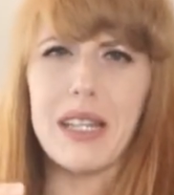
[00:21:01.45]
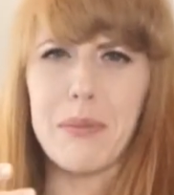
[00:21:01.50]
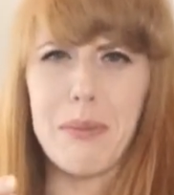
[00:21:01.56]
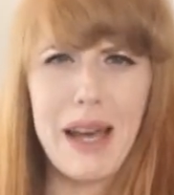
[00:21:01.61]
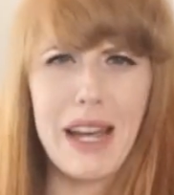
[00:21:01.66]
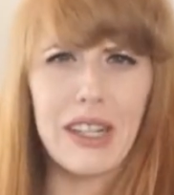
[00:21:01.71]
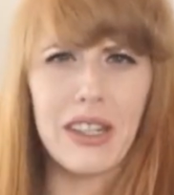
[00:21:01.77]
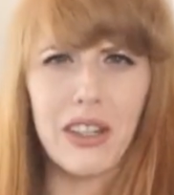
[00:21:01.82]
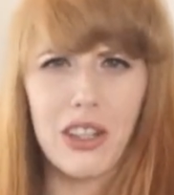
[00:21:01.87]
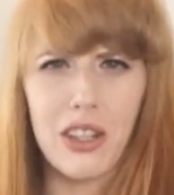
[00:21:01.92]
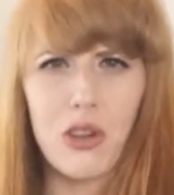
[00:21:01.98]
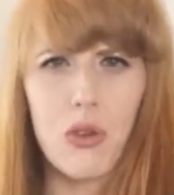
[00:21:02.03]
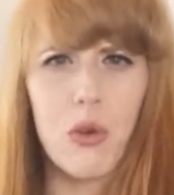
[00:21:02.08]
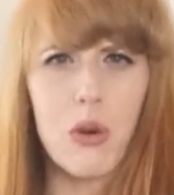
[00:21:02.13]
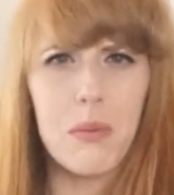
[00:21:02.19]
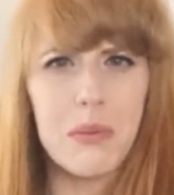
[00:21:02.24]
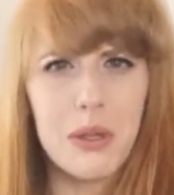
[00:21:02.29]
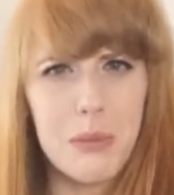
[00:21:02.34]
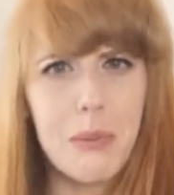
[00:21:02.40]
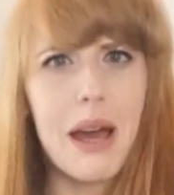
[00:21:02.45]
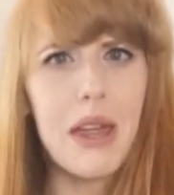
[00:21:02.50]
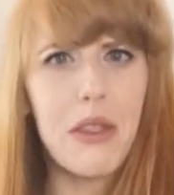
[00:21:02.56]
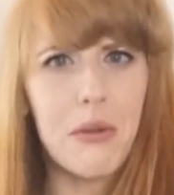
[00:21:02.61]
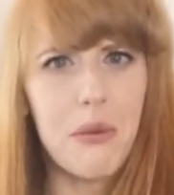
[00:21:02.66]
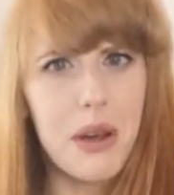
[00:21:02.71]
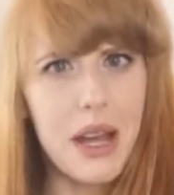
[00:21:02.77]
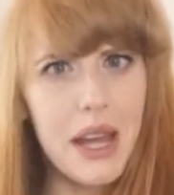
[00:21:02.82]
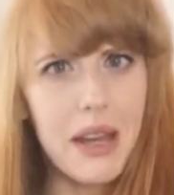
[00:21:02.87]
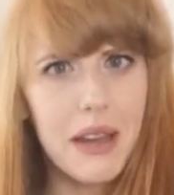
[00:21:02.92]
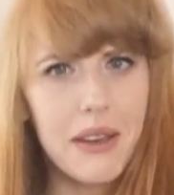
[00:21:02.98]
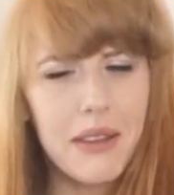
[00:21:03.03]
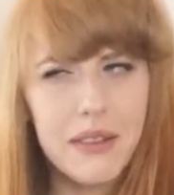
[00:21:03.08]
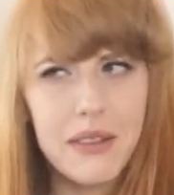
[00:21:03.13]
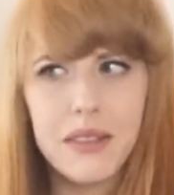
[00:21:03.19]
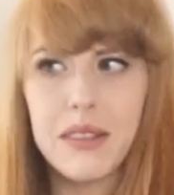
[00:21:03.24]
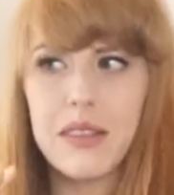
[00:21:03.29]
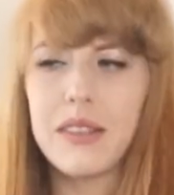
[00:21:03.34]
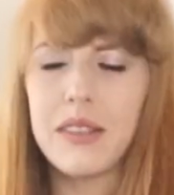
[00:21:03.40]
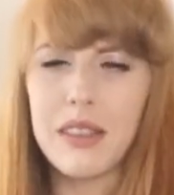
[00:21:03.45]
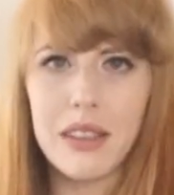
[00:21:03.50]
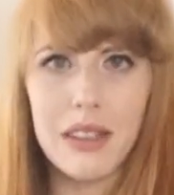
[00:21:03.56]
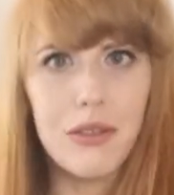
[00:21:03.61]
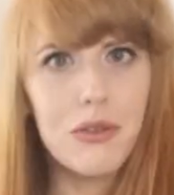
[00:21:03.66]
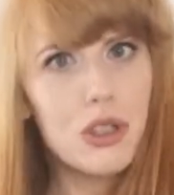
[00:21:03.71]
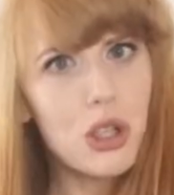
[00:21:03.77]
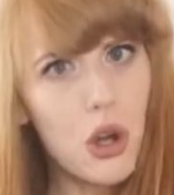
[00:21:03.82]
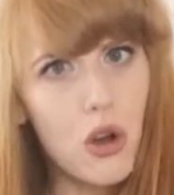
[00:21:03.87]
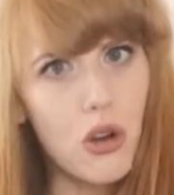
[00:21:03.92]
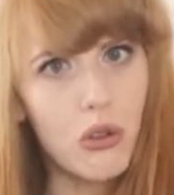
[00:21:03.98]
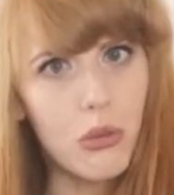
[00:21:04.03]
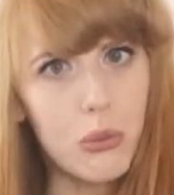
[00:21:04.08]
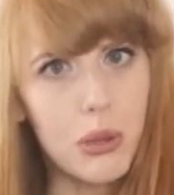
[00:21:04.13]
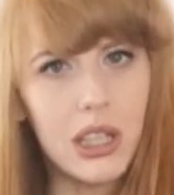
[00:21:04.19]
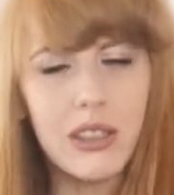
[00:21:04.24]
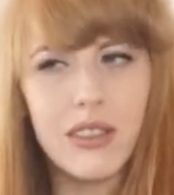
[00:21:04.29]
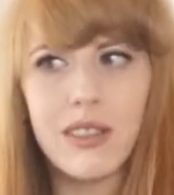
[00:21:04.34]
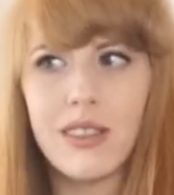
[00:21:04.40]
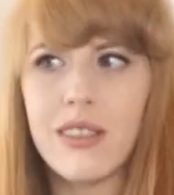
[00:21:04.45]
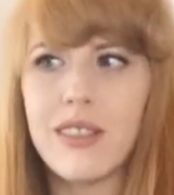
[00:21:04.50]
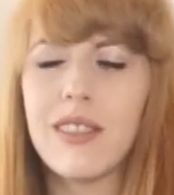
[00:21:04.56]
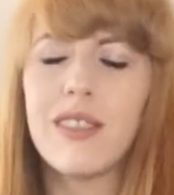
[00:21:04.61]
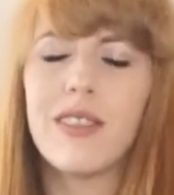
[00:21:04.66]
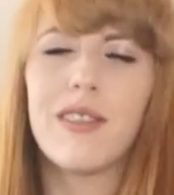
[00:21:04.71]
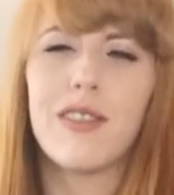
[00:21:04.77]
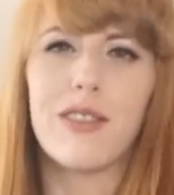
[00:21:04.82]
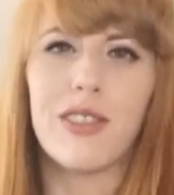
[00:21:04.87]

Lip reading: Home means back to the dorms, by the way. I was home